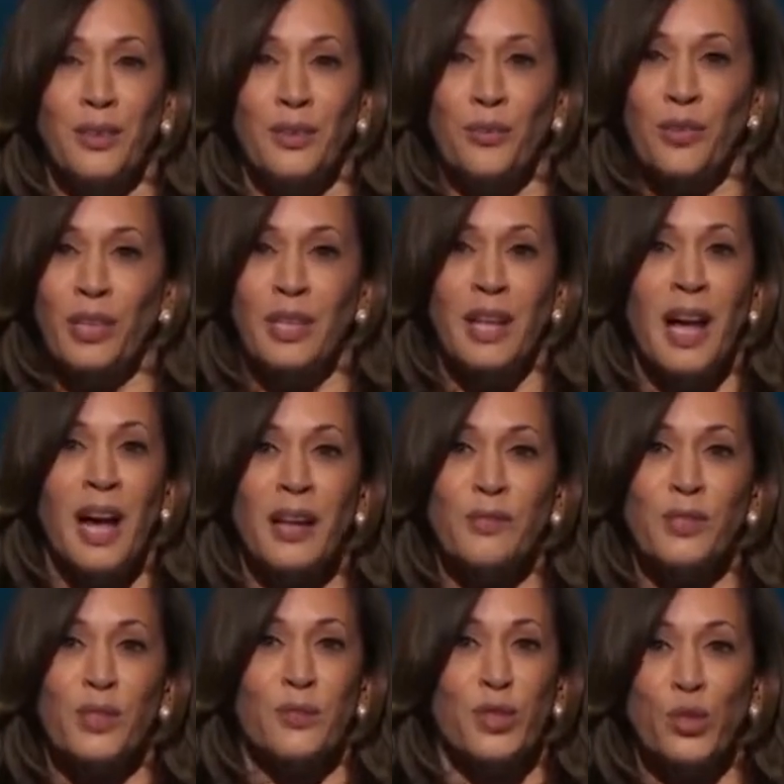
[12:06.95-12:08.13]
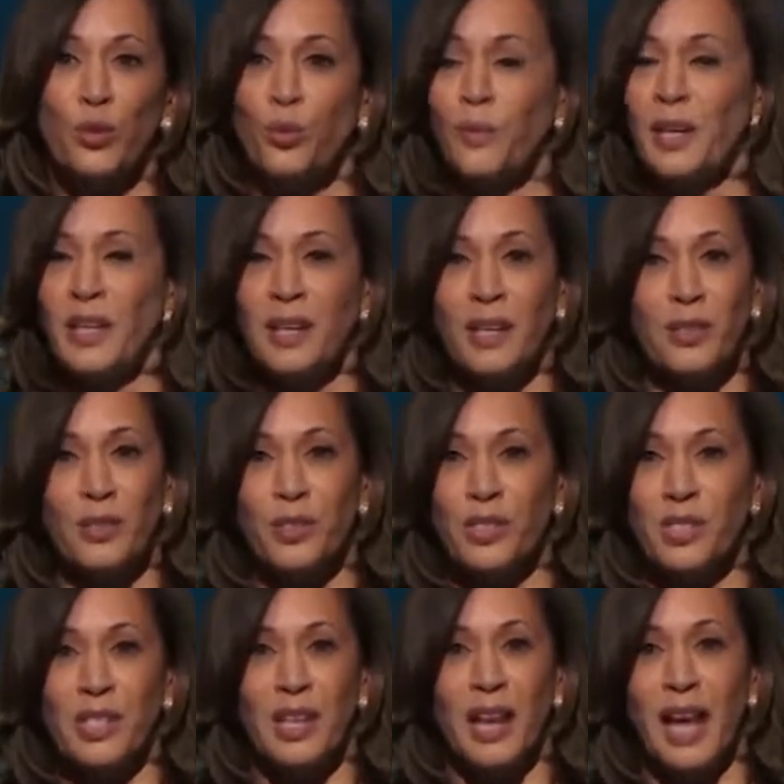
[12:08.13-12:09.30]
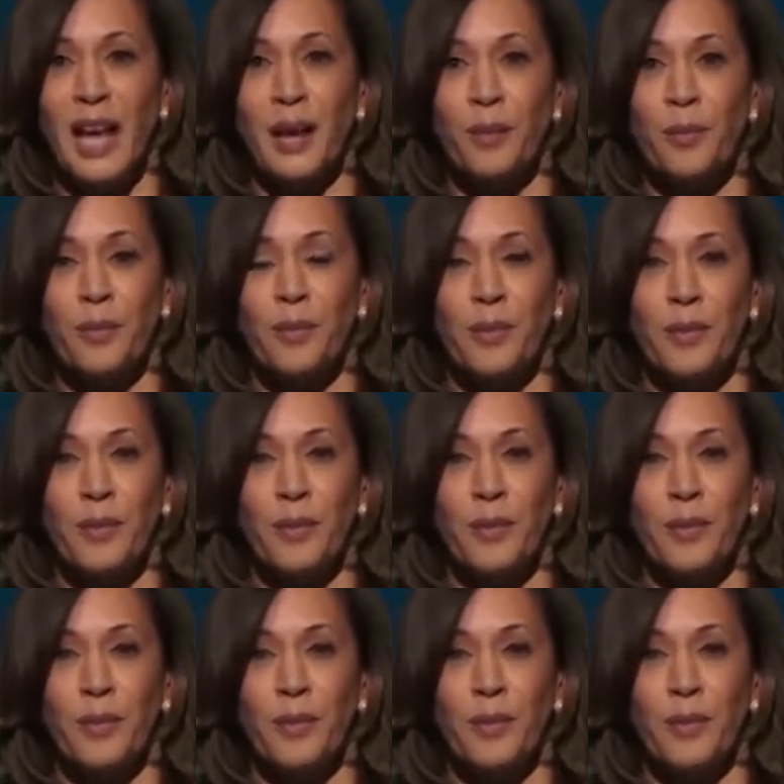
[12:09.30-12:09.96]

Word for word: for the lives of too many others to name.